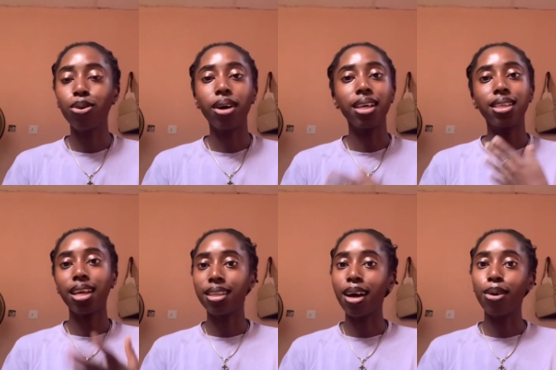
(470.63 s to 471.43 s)
I sat
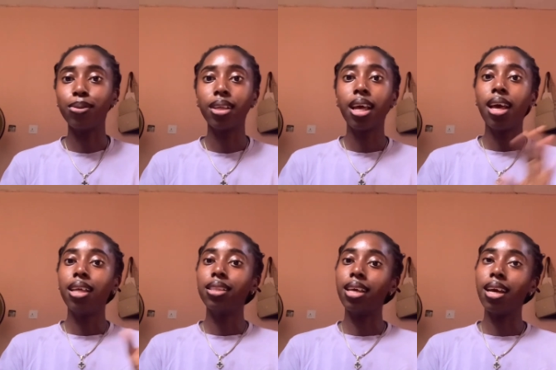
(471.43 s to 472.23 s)
down.
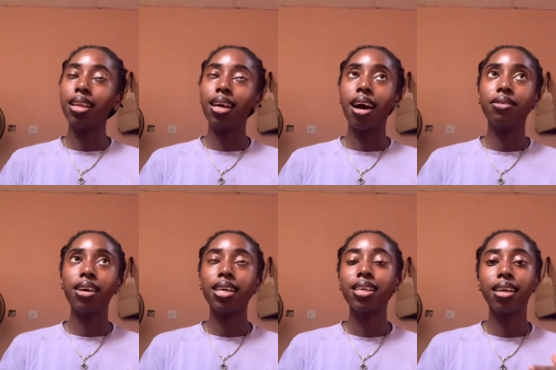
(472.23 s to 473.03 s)
Then after I
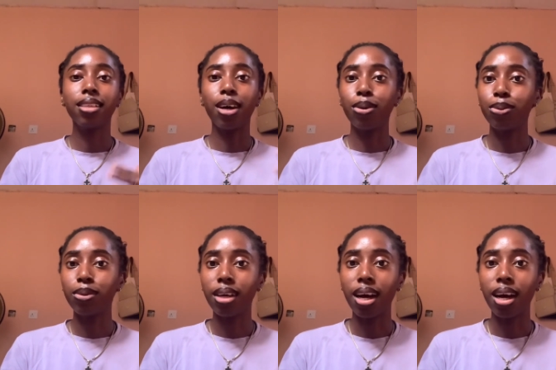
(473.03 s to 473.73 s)
sat down,